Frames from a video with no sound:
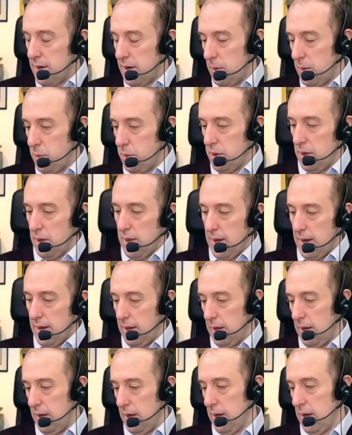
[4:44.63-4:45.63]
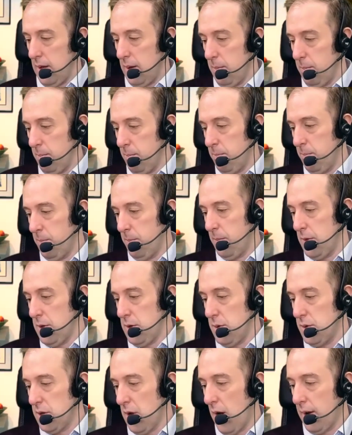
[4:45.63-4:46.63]
And I really like um,
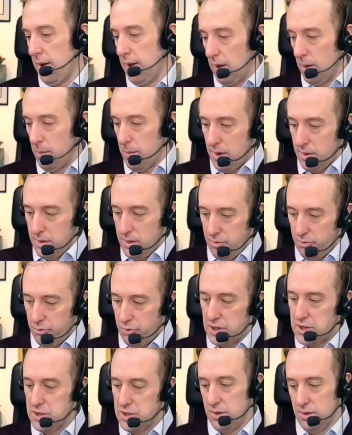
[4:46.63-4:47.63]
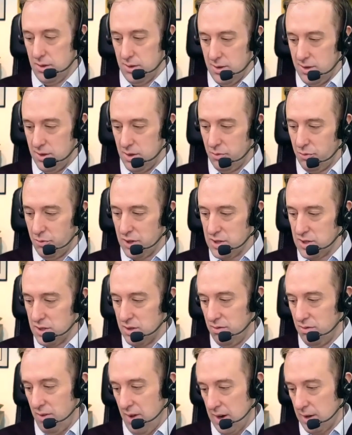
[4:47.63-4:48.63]
you talking about the friction, the
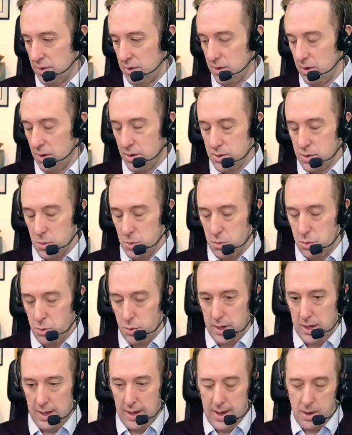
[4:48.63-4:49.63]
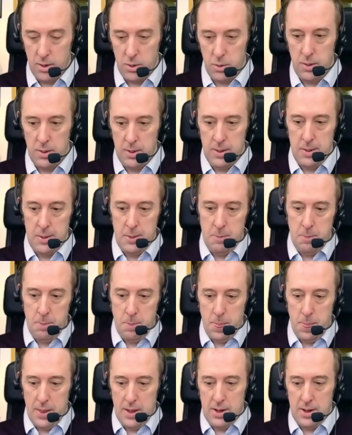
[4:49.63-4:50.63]
friction factor, and also pointing out
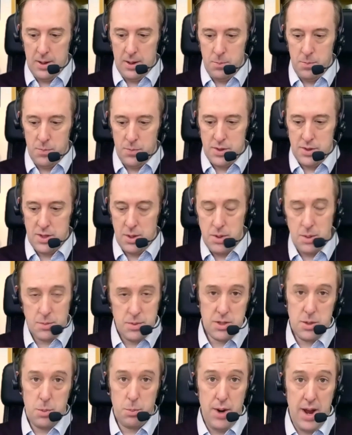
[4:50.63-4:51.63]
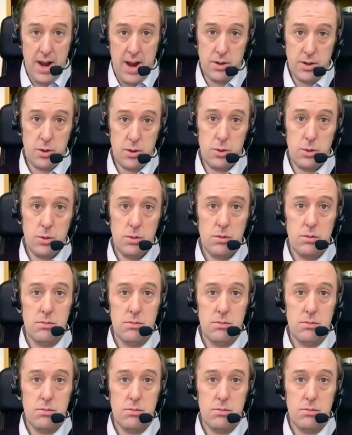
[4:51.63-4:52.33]
um, sometimes it's a practical